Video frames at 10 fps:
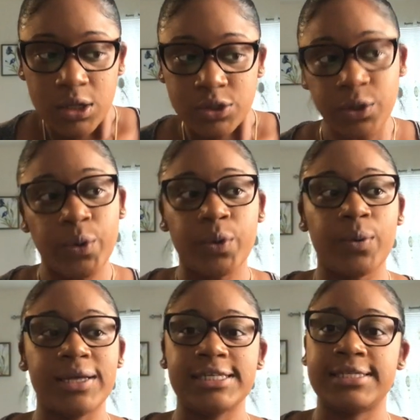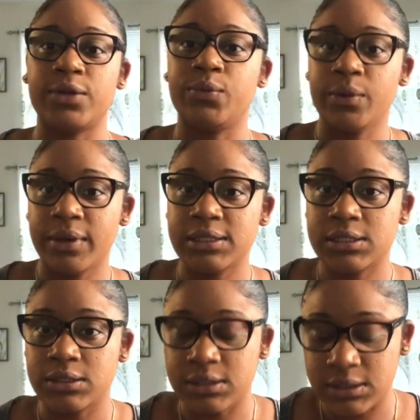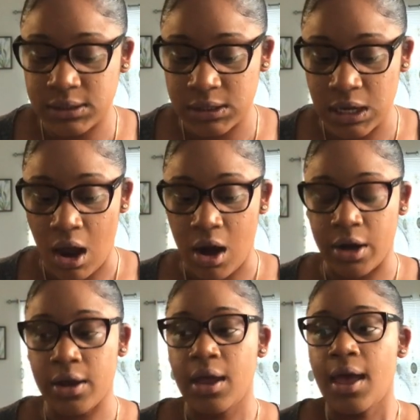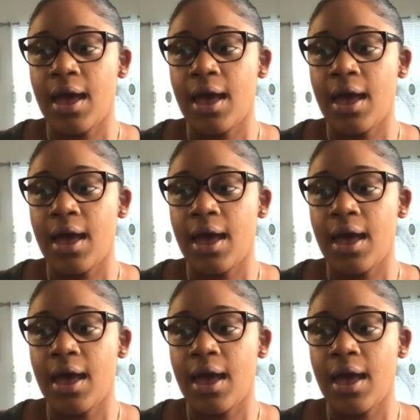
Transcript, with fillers: So as I said, we went to DR.